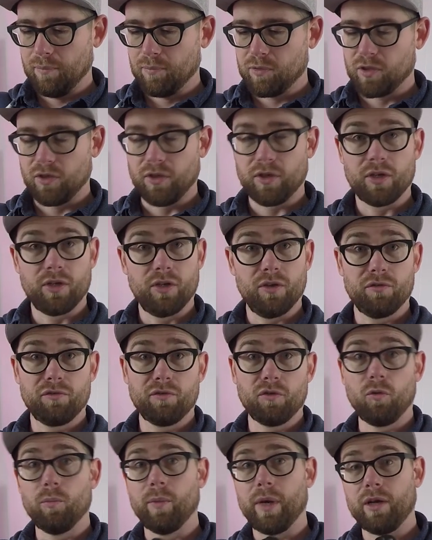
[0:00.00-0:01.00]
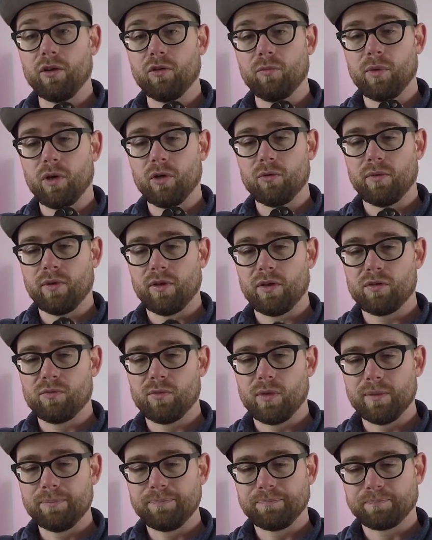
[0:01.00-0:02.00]
So you can do full manual mode with this
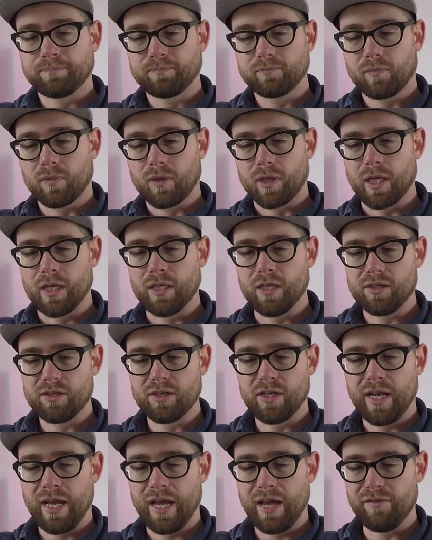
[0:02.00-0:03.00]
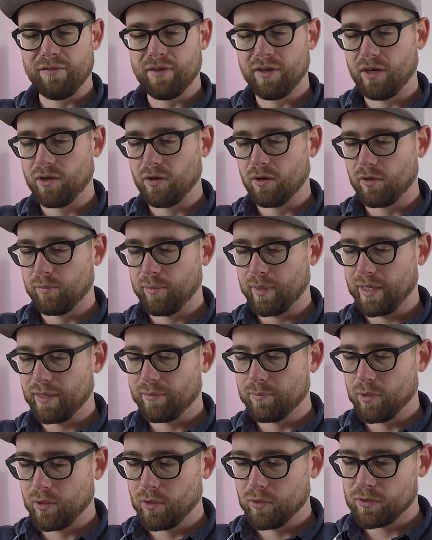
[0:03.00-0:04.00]
one. It doesn't have any
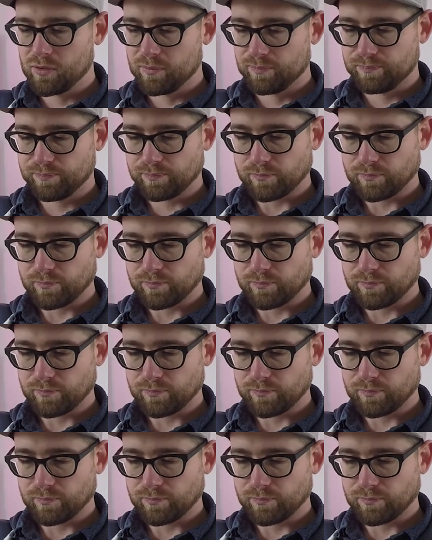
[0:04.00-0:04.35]
automatic modes.